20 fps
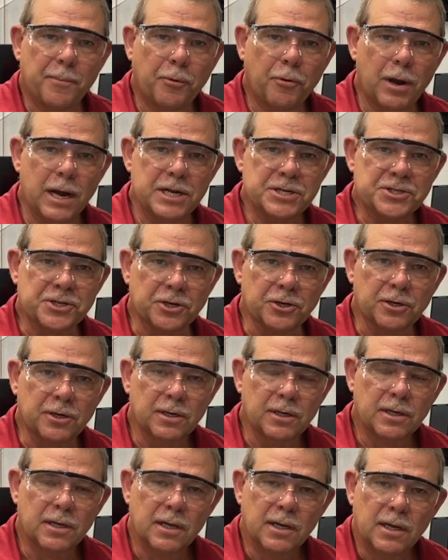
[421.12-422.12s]
pressure
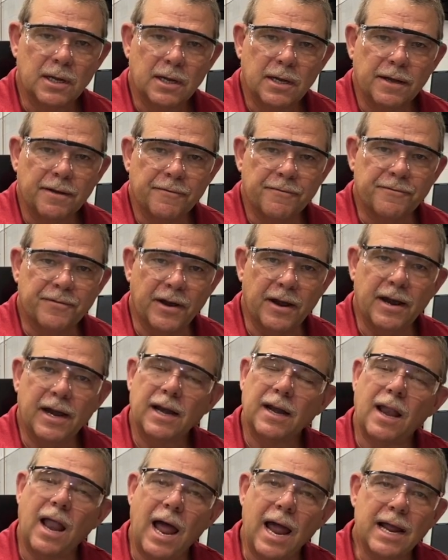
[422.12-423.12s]
very
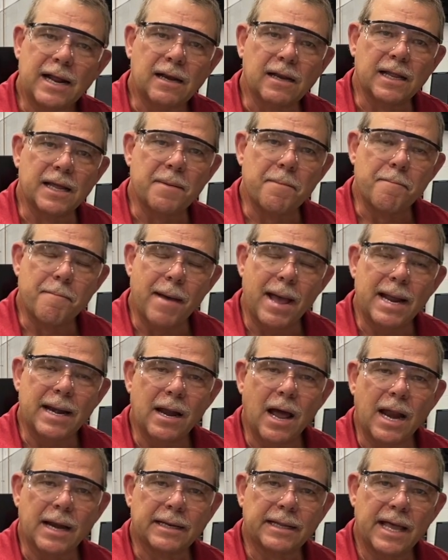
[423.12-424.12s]
likely may
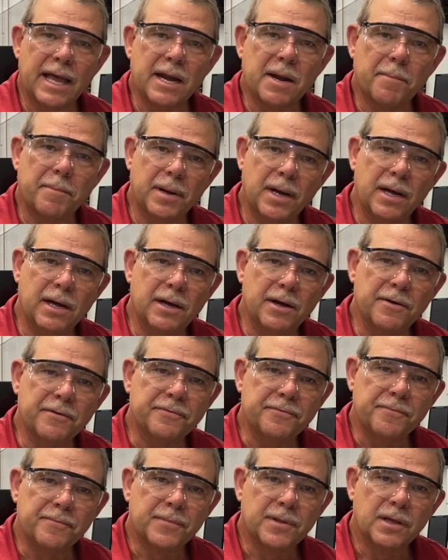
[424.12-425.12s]
not get above
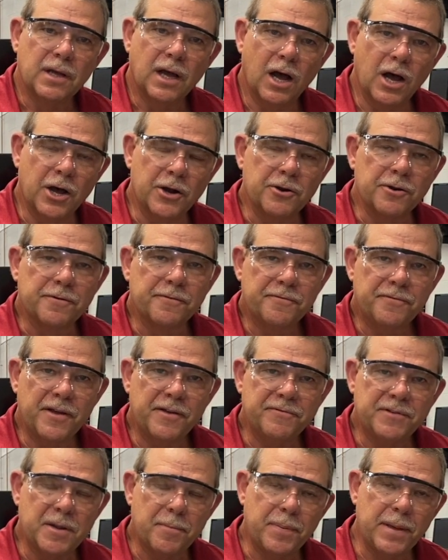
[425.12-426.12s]

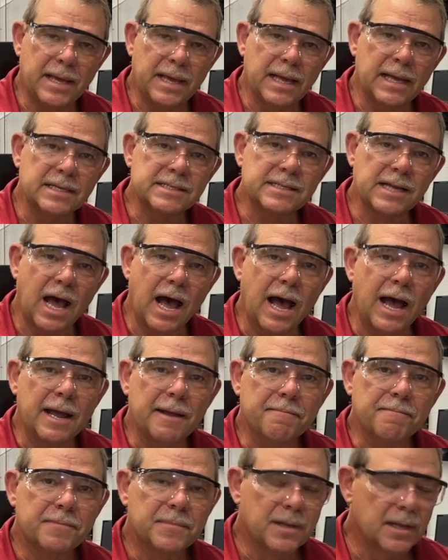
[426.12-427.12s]
150 psi.
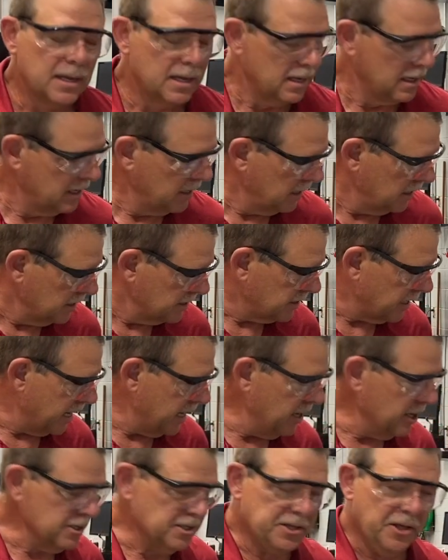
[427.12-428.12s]
So
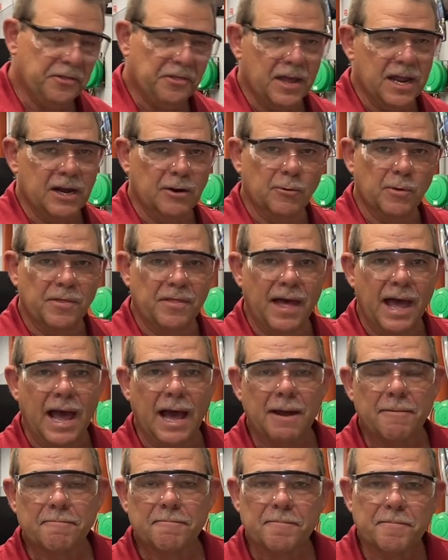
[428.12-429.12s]
here's the thing with that.
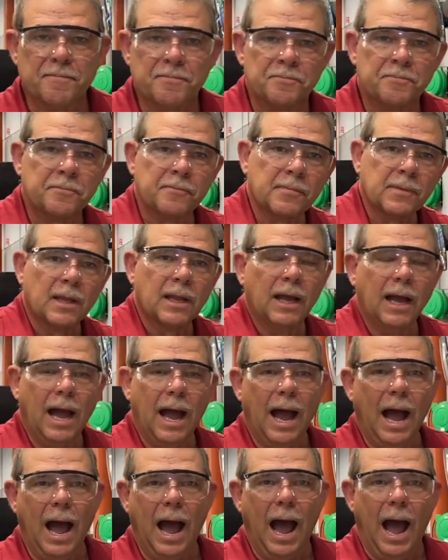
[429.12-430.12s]

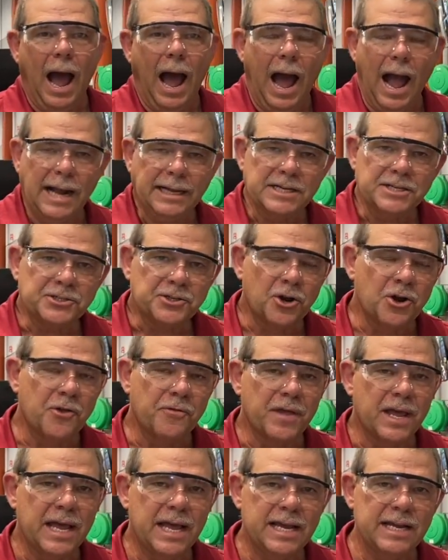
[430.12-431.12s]
I can turn
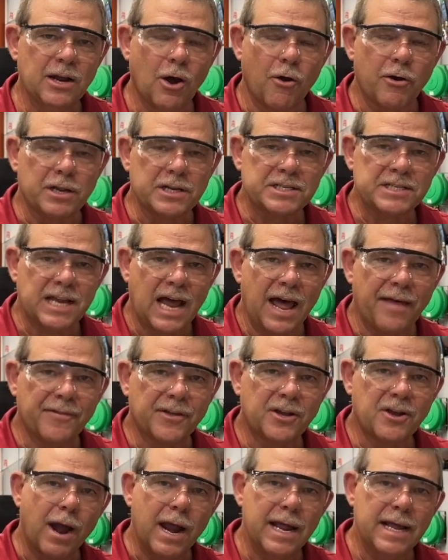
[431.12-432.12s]
the heat on inside
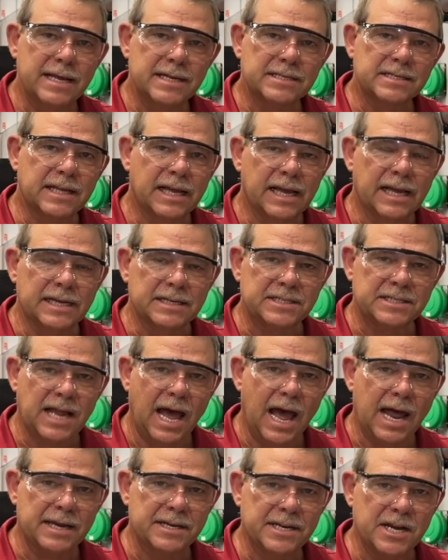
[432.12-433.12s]
to raise the
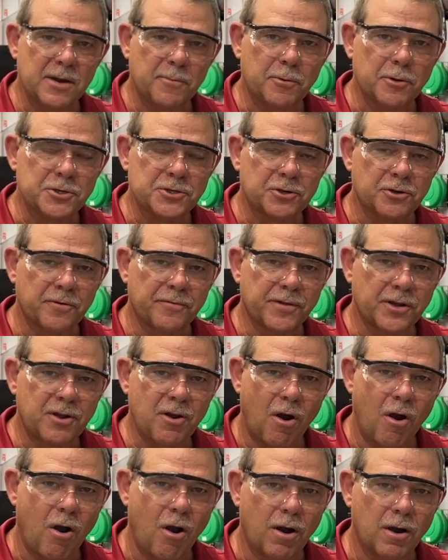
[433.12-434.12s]
inside temperature of the
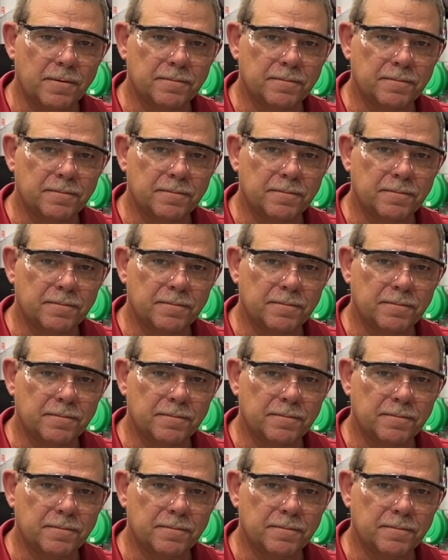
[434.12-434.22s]
car